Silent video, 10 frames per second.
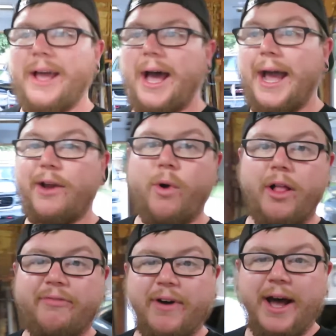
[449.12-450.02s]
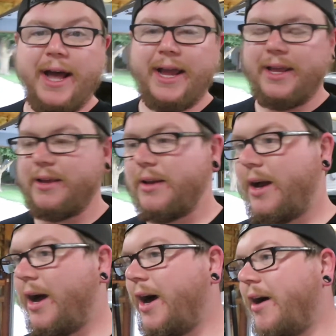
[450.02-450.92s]
I qualify
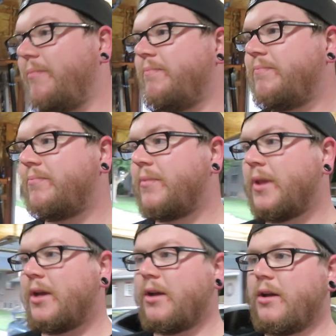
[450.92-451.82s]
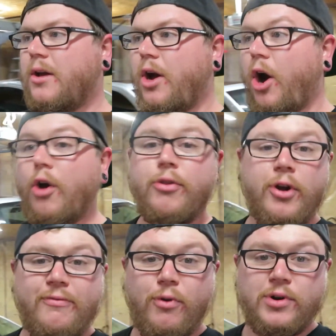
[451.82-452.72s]

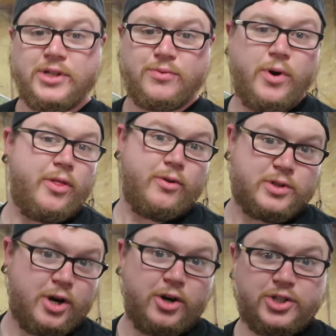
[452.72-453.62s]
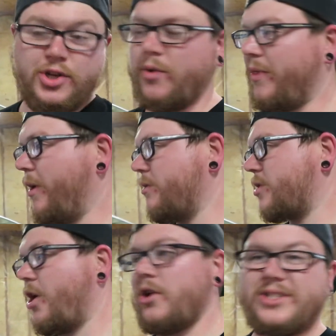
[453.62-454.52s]
R34s as one of those cars too. Those
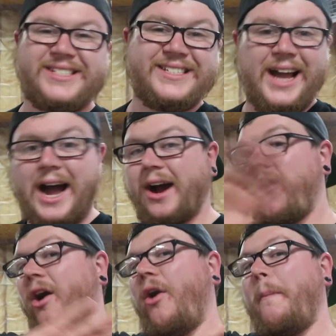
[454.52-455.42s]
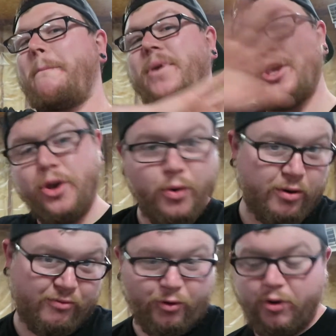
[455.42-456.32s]
cars stock are
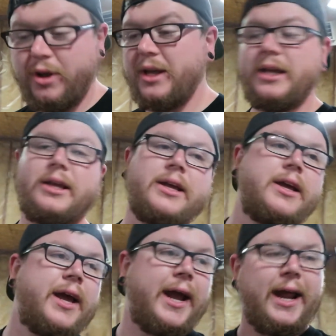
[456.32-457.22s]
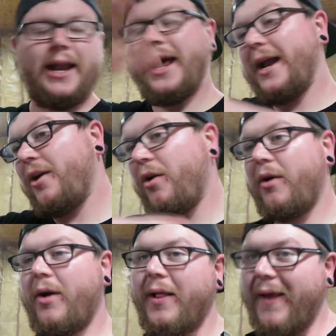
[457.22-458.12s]
beautiful. And I
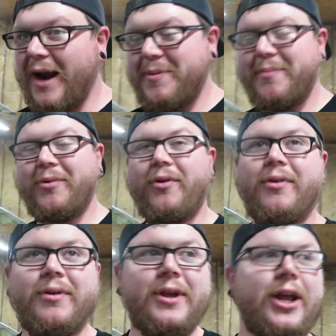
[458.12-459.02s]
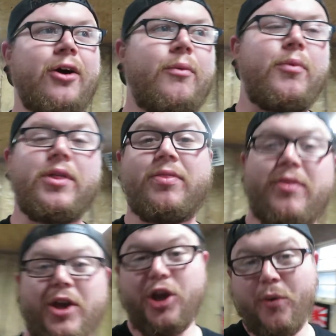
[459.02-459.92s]
know a lot of people, you know, with
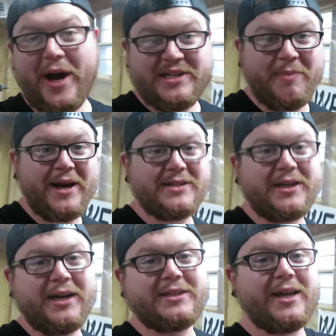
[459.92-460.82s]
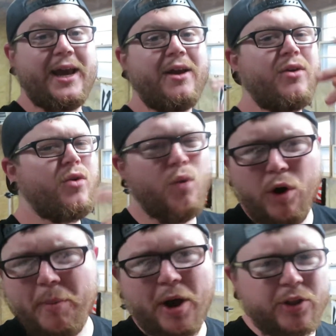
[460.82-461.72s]
the US base is going to say,
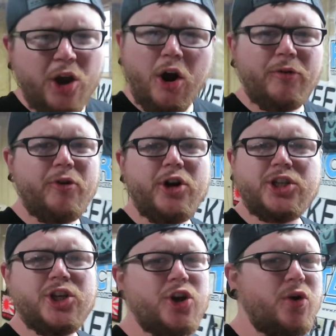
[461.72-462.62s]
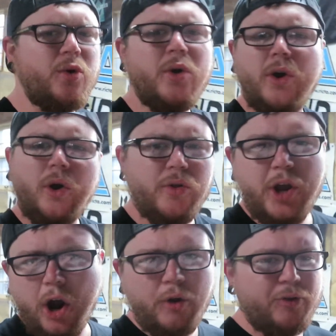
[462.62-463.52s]
what about the R32 or the
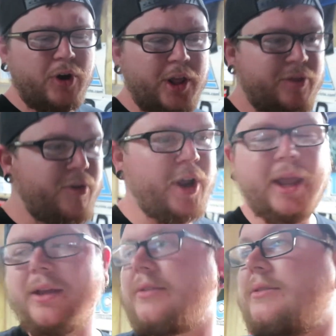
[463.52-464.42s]
R33?